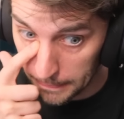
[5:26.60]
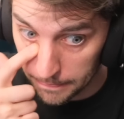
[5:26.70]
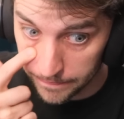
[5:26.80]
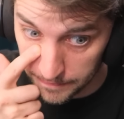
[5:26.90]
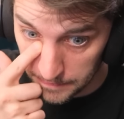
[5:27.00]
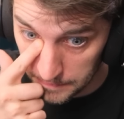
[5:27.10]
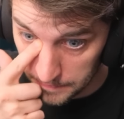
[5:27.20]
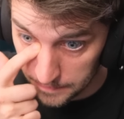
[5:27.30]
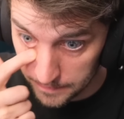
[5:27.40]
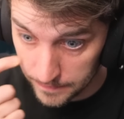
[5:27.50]

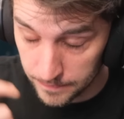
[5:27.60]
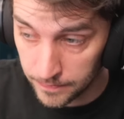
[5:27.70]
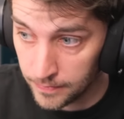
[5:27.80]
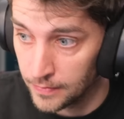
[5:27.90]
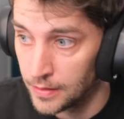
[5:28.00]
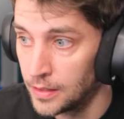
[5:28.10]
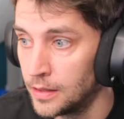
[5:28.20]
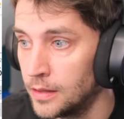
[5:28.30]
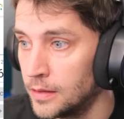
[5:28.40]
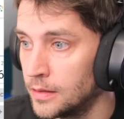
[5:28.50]

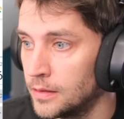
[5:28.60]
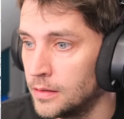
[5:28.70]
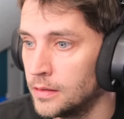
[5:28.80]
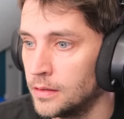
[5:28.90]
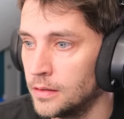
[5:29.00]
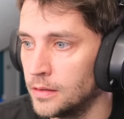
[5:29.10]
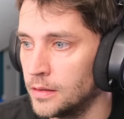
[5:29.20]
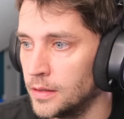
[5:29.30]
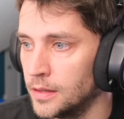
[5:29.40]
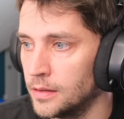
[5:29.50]

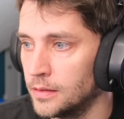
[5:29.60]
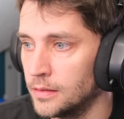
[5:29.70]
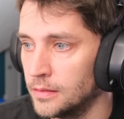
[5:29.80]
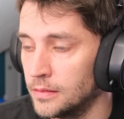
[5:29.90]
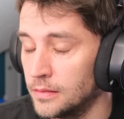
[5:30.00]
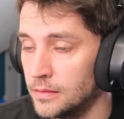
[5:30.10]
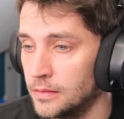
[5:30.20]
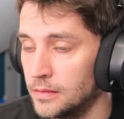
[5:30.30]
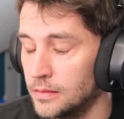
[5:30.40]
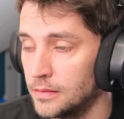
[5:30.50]

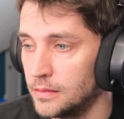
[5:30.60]
(no one is talking)